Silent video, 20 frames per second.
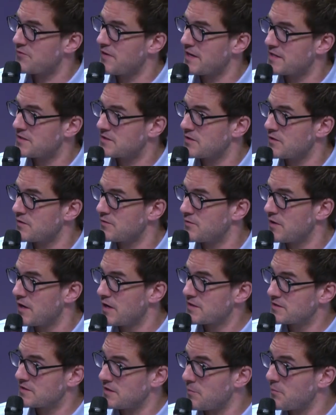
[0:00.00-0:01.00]
the face of
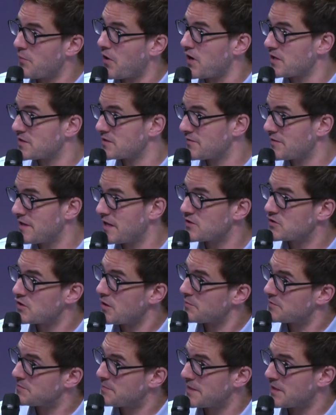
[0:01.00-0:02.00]
some parts of their
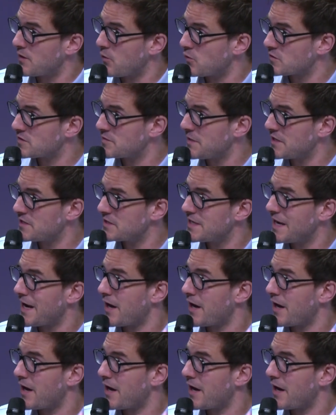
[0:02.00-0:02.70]
jobs being automated.